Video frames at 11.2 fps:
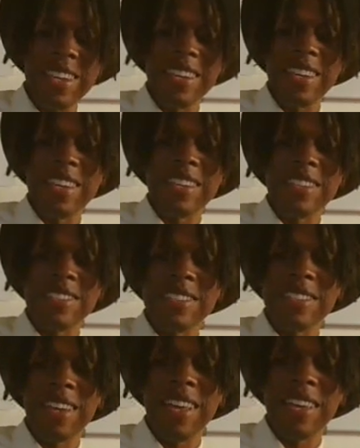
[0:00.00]
and ideas,
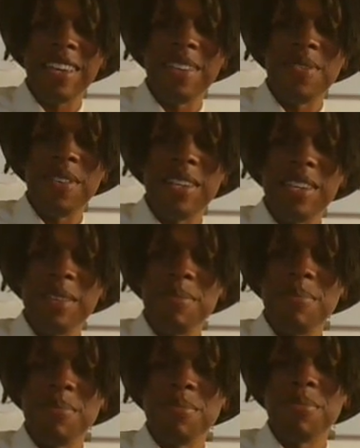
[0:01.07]
and
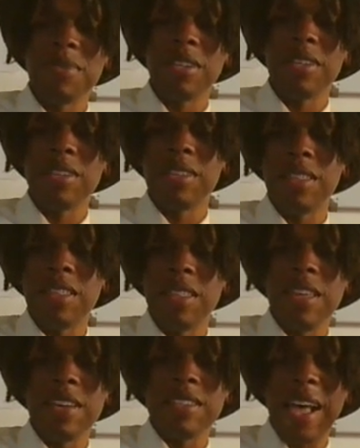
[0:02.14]
really put the
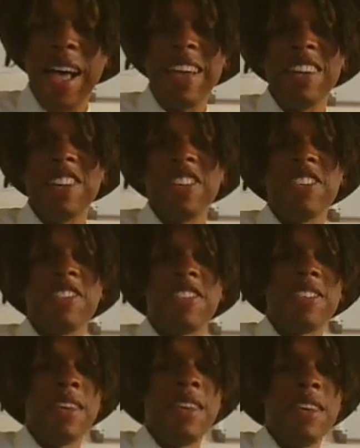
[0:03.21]
things I learned
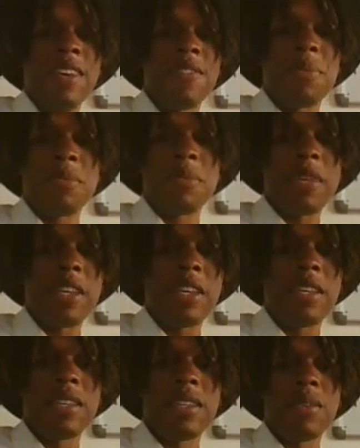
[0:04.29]
from speaking
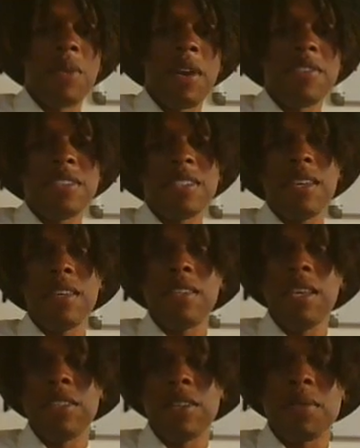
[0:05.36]
it, what I just said
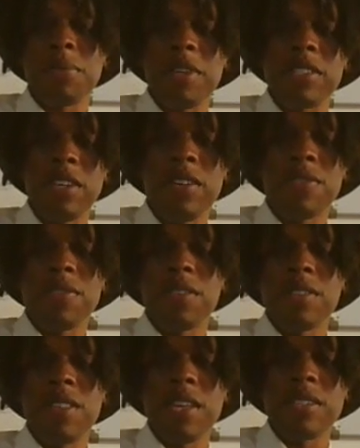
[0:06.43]
in terms of myself,
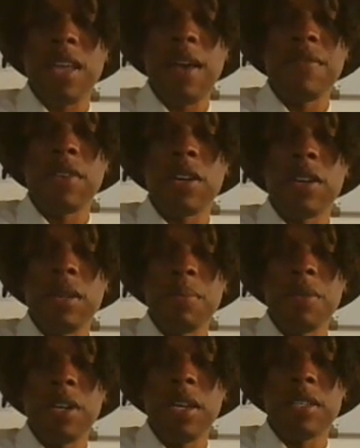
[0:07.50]
all the things that I've learned,
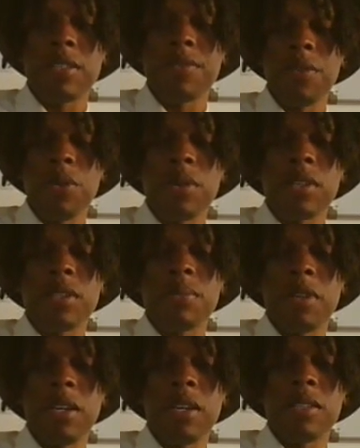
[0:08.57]
and put it into focus,
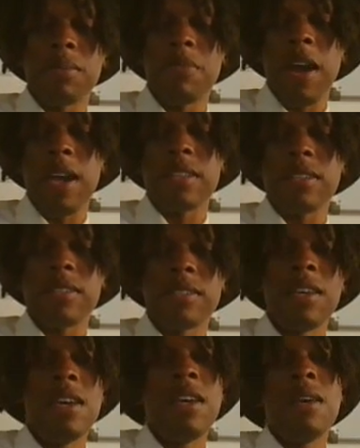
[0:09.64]
put it into
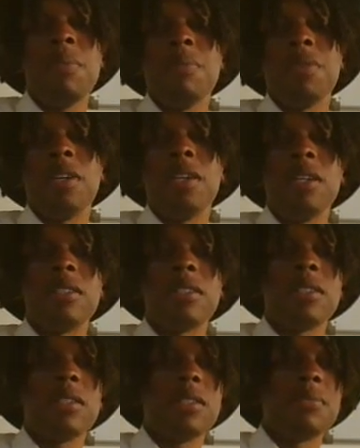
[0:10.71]
practice, and put it
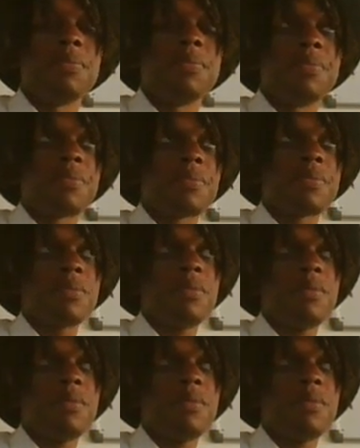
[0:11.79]
into